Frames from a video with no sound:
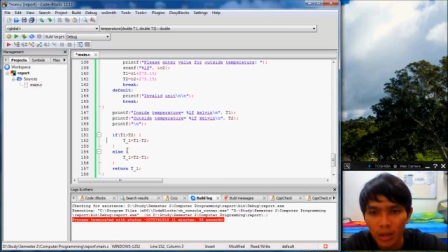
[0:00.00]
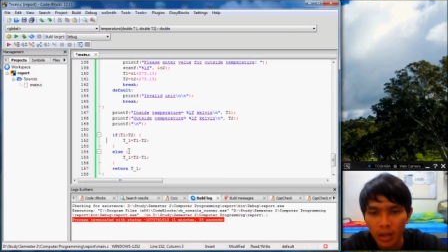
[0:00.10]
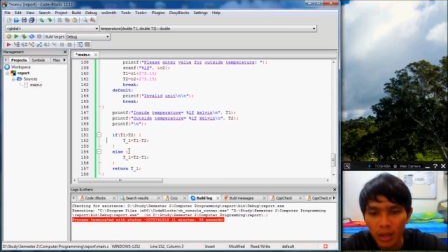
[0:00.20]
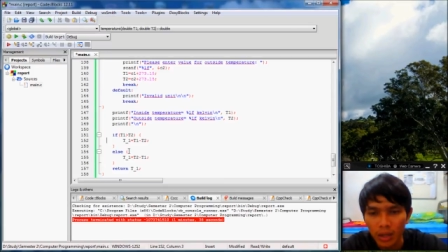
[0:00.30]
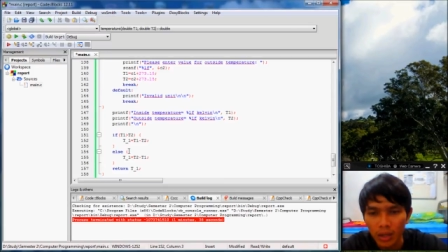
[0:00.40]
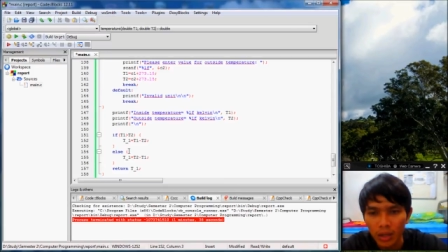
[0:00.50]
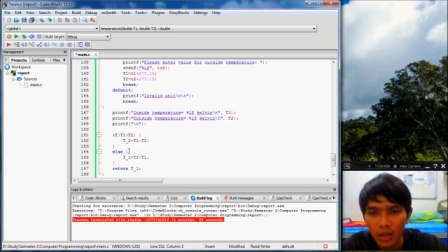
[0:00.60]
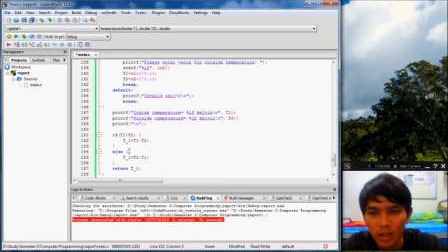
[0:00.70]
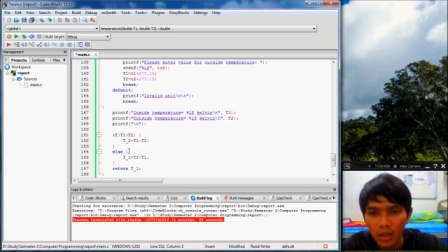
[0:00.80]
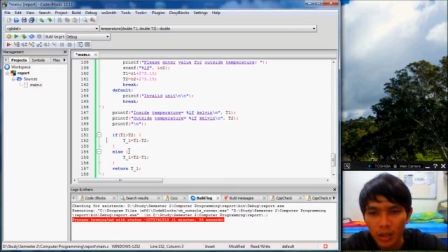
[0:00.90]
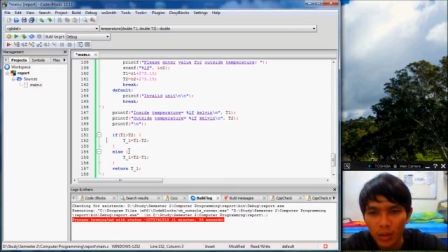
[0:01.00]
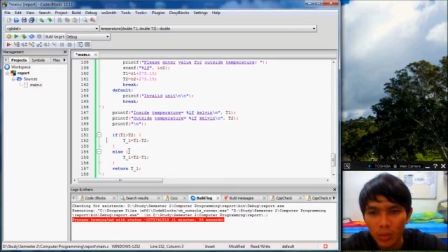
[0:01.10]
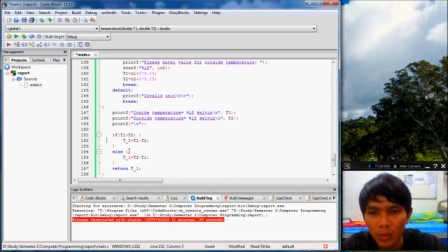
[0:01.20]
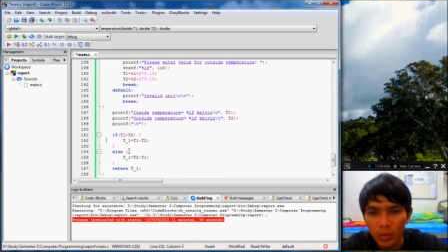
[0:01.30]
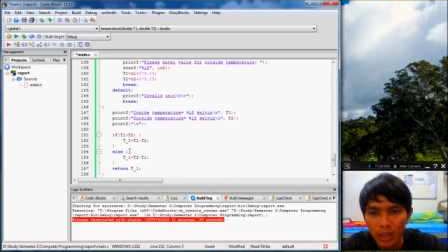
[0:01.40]
enter the
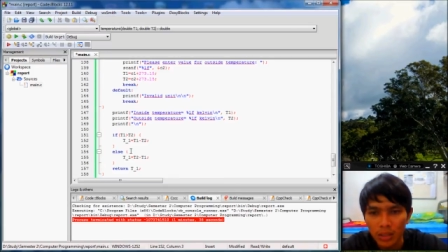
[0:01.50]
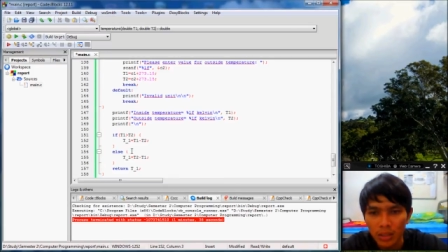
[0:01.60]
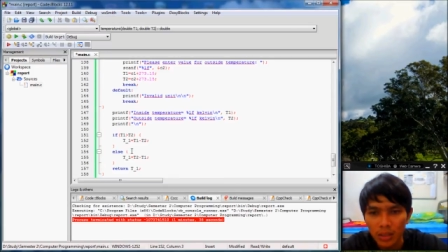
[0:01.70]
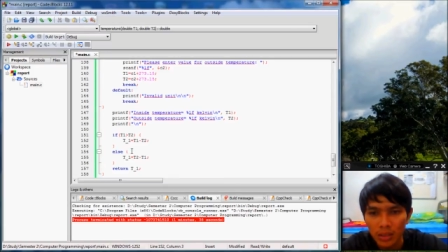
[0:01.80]
T2 is